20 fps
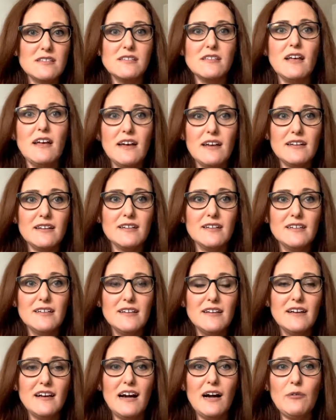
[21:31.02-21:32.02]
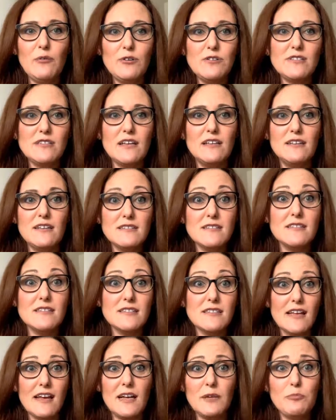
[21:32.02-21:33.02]
Ted. I wouldn't say, this is
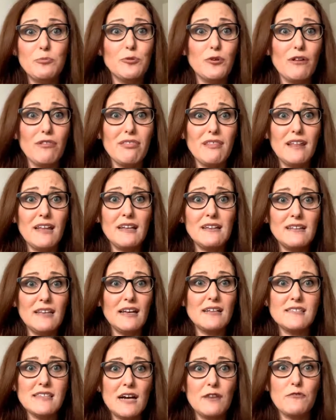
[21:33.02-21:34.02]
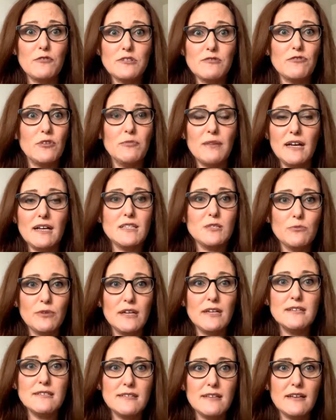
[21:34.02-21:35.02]
Ted, poor thing. Ted suffers from X,
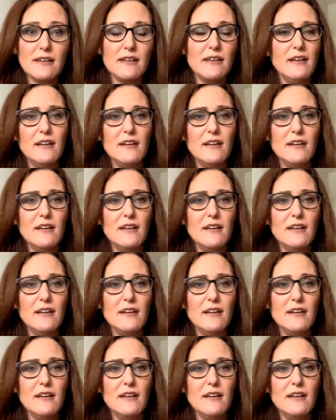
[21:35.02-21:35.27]
Y, and Z.